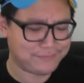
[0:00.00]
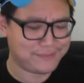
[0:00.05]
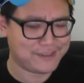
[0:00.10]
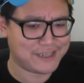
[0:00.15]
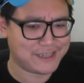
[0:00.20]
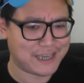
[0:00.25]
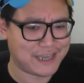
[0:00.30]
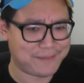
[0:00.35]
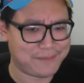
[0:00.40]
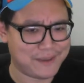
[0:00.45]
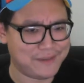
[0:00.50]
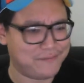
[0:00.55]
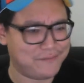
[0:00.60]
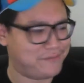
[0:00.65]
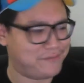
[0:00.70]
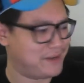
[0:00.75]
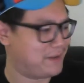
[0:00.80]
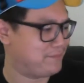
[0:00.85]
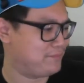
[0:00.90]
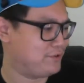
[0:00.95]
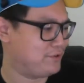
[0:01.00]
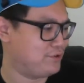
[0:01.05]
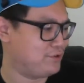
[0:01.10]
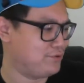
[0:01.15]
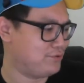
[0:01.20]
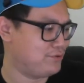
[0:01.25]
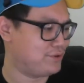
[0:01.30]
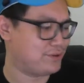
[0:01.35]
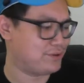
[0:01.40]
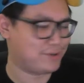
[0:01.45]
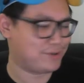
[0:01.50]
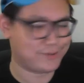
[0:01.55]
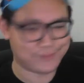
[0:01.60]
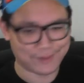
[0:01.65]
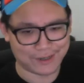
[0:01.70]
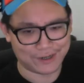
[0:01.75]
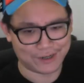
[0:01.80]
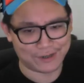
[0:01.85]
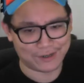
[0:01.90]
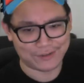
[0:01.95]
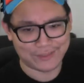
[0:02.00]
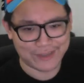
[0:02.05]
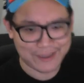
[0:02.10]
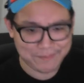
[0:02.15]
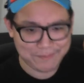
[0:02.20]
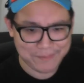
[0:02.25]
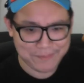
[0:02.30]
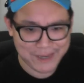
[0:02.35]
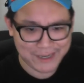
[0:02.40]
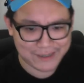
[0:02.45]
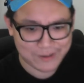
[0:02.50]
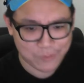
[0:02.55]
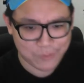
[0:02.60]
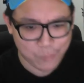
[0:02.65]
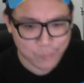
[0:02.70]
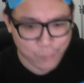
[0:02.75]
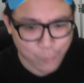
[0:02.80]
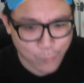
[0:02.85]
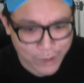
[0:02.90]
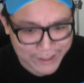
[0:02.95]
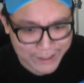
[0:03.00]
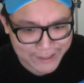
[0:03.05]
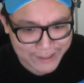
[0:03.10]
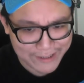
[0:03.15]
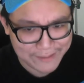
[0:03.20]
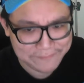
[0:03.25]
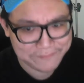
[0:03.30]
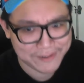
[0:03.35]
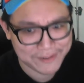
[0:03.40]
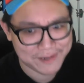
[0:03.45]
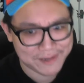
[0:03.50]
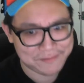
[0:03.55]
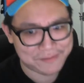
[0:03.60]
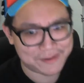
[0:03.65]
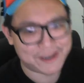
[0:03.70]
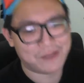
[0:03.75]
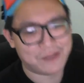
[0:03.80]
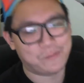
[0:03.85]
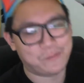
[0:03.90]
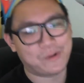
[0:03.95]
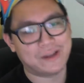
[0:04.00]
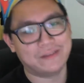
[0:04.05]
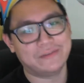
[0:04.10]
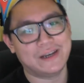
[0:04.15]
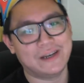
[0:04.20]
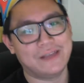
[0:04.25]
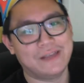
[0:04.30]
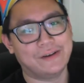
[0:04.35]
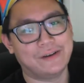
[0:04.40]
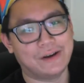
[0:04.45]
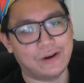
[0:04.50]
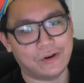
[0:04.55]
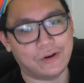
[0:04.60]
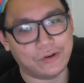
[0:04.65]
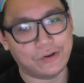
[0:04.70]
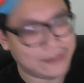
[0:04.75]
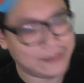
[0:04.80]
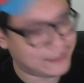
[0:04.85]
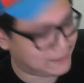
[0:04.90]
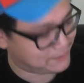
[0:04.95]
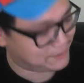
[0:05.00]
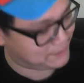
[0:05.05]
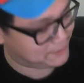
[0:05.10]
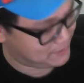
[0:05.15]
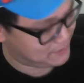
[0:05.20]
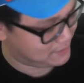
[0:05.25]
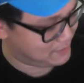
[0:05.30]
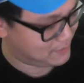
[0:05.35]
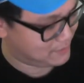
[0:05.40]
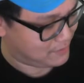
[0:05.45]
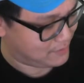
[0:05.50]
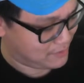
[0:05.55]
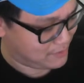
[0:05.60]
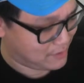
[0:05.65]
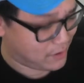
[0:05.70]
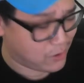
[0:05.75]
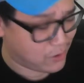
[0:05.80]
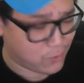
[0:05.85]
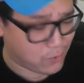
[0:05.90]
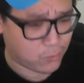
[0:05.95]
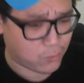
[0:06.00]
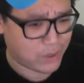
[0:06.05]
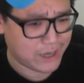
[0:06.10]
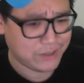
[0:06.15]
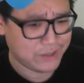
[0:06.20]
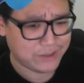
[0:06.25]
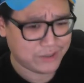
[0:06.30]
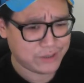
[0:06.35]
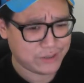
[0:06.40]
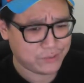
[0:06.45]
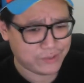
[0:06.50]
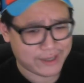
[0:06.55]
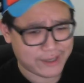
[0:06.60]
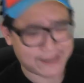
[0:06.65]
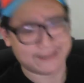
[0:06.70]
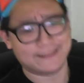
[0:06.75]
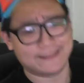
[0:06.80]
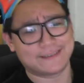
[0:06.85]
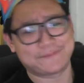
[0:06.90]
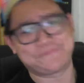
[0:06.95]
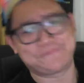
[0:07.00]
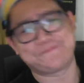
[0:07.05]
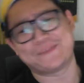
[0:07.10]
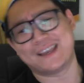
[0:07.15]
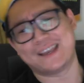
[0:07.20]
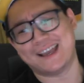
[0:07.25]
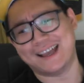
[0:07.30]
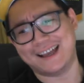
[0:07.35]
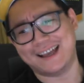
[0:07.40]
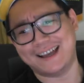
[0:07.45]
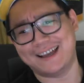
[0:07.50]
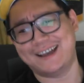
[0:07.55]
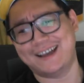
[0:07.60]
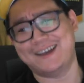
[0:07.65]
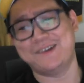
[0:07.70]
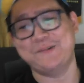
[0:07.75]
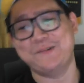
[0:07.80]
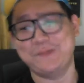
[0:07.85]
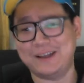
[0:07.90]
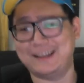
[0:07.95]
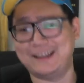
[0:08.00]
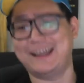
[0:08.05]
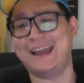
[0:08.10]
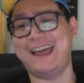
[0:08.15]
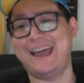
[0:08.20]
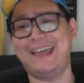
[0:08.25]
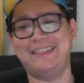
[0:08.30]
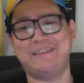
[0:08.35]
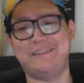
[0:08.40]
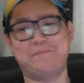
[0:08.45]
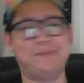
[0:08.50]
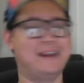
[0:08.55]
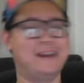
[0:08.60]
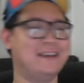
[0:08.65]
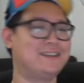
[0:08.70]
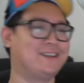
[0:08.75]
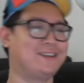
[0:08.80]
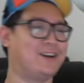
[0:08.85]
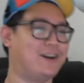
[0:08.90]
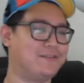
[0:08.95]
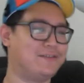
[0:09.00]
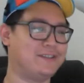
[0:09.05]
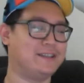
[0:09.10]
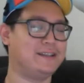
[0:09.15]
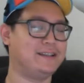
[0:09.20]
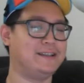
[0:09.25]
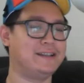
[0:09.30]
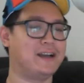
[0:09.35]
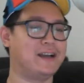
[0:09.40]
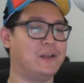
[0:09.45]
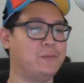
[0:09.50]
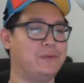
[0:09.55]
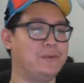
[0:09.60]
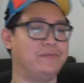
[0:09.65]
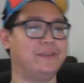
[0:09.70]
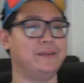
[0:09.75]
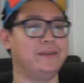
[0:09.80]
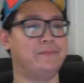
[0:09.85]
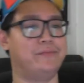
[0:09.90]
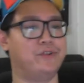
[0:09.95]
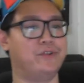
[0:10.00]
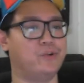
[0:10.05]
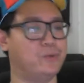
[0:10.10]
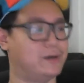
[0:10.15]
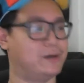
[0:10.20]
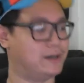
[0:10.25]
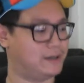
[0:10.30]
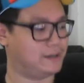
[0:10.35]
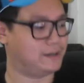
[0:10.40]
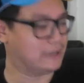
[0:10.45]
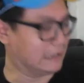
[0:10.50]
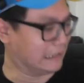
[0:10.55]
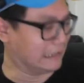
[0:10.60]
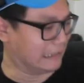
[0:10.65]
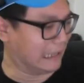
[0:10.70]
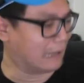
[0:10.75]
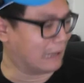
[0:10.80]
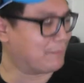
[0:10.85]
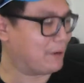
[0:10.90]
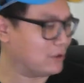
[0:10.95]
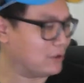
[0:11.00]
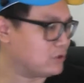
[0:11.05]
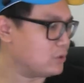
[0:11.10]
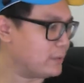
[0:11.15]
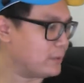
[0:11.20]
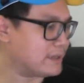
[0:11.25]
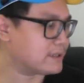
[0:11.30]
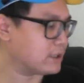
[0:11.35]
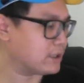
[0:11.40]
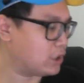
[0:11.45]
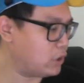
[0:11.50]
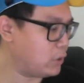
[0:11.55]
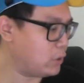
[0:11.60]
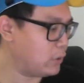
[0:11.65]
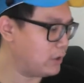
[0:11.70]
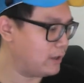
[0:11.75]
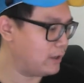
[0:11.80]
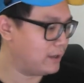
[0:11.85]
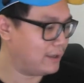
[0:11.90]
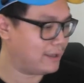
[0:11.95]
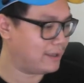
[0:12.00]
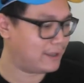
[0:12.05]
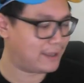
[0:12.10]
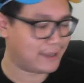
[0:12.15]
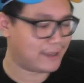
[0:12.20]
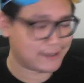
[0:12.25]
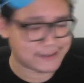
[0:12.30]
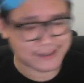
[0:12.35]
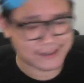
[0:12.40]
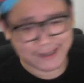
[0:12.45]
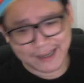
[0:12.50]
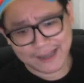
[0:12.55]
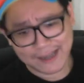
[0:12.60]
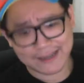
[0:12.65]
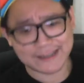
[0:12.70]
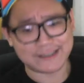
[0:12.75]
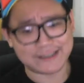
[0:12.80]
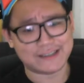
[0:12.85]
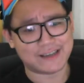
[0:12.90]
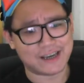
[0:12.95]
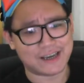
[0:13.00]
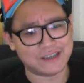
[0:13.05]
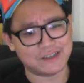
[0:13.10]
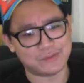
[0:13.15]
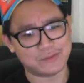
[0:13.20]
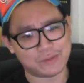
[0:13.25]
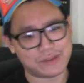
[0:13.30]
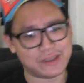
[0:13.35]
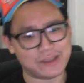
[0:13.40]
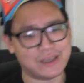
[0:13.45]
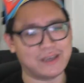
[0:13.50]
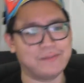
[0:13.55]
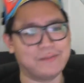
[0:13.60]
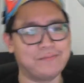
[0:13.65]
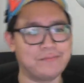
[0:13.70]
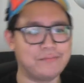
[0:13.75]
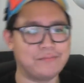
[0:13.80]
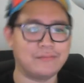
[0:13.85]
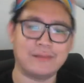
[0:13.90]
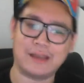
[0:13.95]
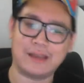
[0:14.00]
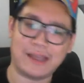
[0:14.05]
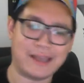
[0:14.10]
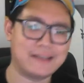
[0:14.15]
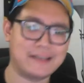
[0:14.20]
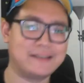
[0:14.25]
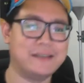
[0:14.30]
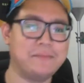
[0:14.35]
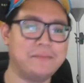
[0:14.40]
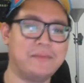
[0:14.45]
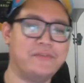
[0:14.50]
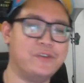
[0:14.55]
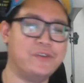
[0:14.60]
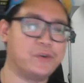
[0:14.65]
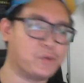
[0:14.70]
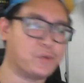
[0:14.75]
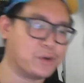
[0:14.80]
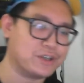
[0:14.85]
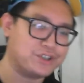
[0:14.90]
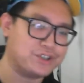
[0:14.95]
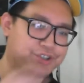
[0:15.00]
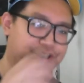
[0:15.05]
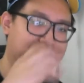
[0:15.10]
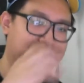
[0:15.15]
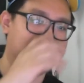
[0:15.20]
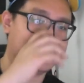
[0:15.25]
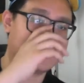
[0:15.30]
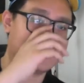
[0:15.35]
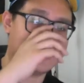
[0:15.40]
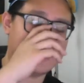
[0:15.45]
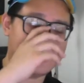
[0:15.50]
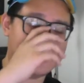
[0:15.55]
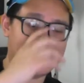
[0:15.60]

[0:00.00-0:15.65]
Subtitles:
JP Vape Juice, they make one flavor and one flavor only. Why do they do that? Well, I had the pleasure of sitting down with the brewer about 2 weeks ago, and I had a discussion with him, asked him a few questions.